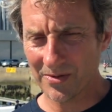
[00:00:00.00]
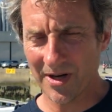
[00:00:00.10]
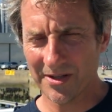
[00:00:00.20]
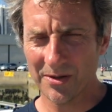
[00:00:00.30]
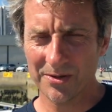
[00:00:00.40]

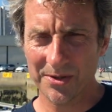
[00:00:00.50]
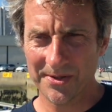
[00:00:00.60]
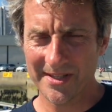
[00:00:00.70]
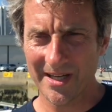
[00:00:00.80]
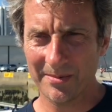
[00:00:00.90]
quite
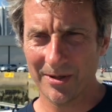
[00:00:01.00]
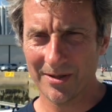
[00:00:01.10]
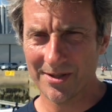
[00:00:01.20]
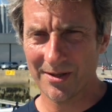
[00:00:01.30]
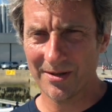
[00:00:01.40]

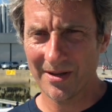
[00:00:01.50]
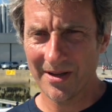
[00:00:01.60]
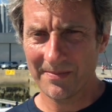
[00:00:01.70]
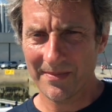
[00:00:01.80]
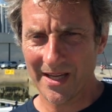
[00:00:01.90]
auto-stable, so
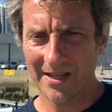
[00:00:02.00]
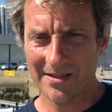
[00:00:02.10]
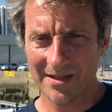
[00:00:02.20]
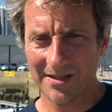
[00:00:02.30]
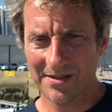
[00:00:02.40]

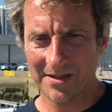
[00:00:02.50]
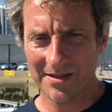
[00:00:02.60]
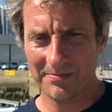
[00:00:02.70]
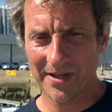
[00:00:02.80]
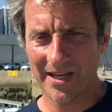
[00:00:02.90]

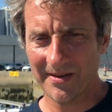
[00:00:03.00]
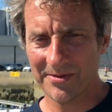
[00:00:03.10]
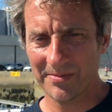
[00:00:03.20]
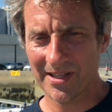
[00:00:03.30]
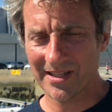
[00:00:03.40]
it
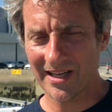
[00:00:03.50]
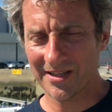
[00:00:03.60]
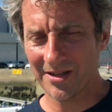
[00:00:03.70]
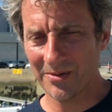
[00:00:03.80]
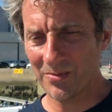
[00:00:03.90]
behaves a bit
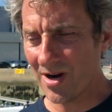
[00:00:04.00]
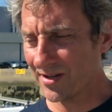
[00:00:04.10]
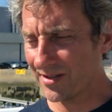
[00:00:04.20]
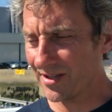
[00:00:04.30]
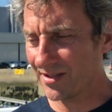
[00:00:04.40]
like a
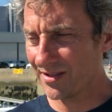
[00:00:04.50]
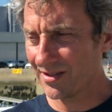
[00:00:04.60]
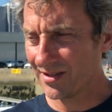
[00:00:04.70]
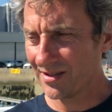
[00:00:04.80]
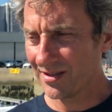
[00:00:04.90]
winding
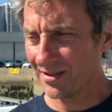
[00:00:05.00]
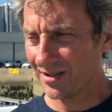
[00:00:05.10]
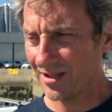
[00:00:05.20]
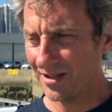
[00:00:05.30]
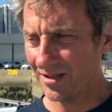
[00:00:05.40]

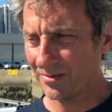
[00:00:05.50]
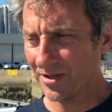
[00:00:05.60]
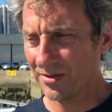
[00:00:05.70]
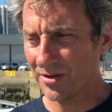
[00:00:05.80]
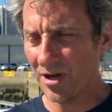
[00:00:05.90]

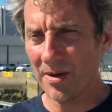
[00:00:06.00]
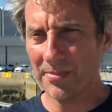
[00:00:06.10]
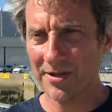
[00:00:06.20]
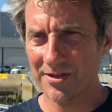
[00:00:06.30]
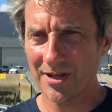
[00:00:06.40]
when you go up
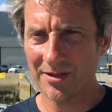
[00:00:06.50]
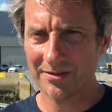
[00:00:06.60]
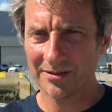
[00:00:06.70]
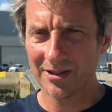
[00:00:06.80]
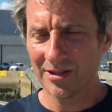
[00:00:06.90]
and
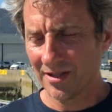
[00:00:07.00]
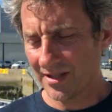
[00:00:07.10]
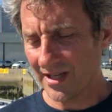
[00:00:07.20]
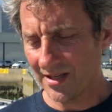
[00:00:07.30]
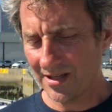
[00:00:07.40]
down.
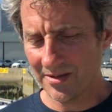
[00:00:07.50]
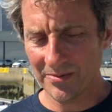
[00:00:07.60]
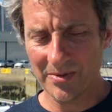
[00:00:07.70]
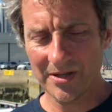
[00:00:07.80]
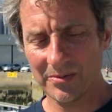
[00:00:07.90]

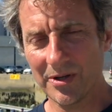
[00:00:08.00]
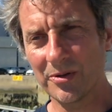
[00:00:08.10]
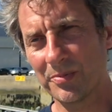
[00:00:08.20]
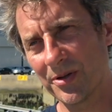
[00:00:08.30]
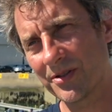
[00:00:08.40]
When
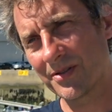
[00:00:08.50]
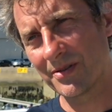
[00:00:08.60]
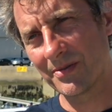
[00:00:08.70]
the boat